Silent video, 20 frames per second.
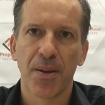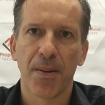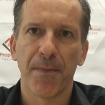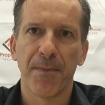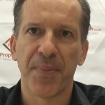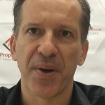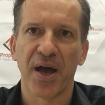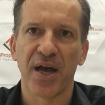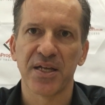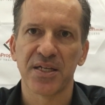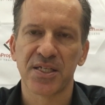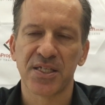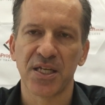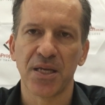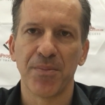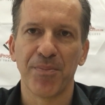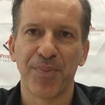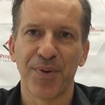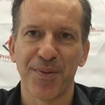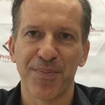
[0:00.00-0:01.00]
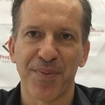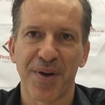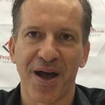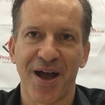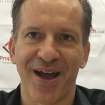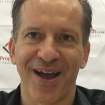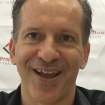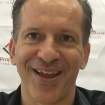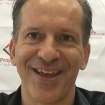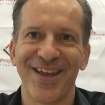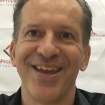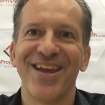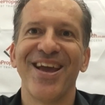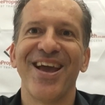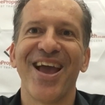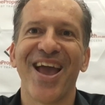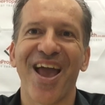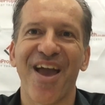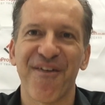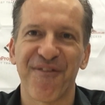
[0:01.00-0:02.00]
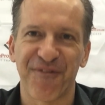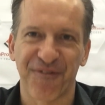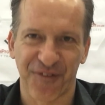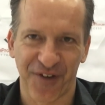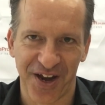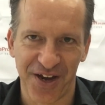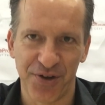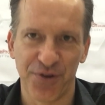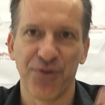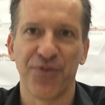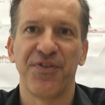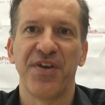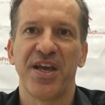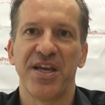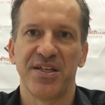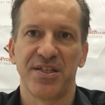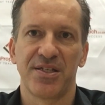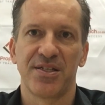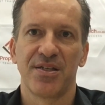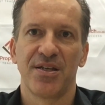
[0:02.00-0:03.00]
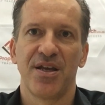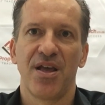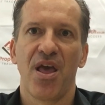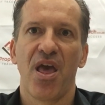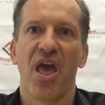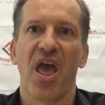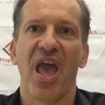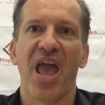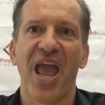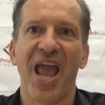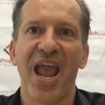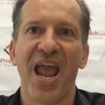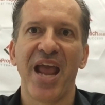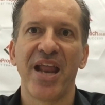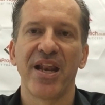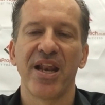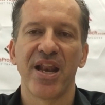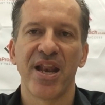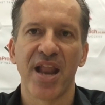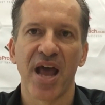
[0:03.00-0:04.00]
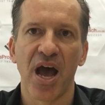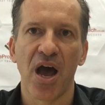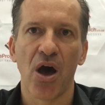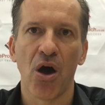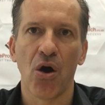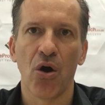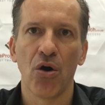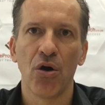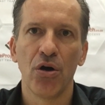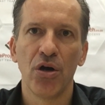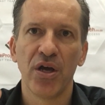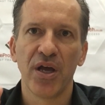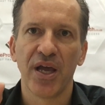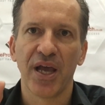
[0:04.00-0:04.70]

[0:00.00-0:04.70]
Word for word: but simply by a friend of his. And now,